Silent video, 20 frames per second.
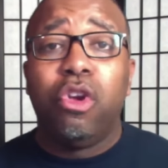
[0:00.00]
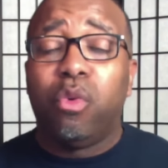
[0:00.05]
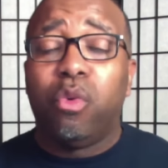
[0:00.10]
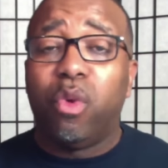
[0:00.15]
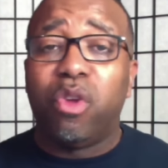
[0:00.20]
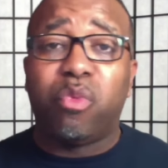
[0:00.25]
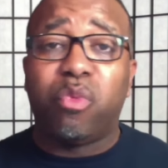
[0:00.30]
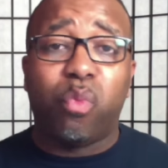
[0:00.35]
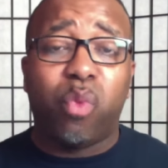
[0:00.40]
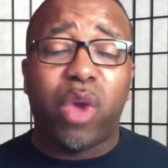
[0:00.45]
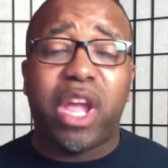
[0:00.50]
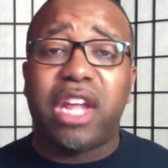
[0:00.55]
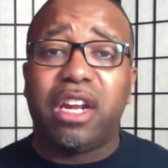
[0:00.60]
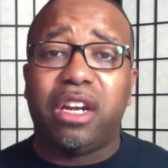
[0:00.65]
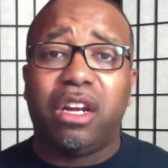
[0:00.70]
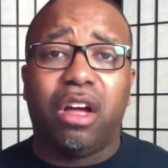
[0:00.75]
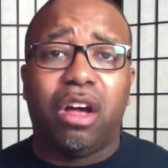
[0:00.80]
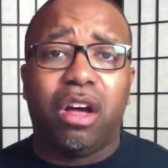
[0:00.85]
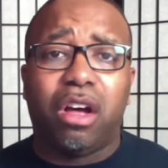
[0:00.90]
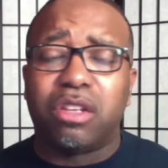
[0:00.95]
with weight
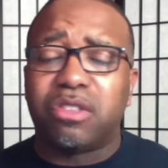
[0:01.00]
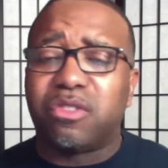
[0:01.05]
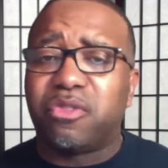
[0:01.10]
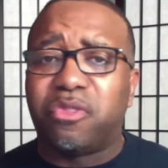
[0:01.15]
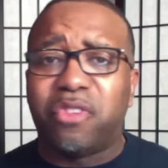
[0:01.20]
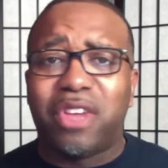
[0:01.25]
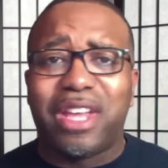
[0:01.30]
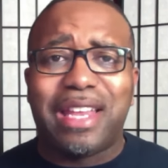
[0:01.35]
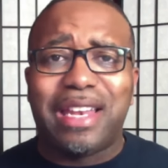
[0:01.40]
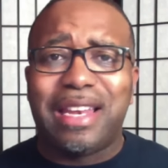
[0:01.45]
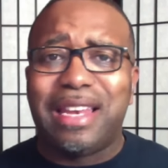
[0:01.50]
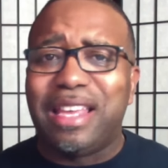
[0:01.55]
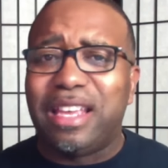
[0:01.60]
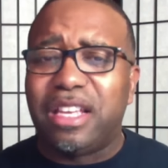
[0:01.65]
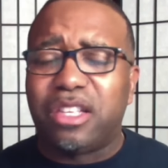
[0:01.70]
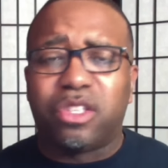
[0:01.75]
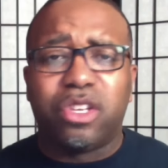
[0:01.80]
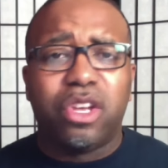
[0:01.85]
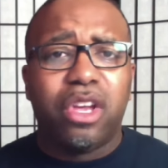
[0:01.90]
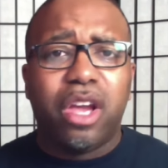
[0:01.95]
loss,
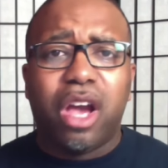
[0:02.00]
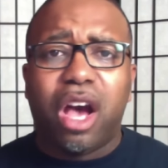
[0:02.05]
fitness,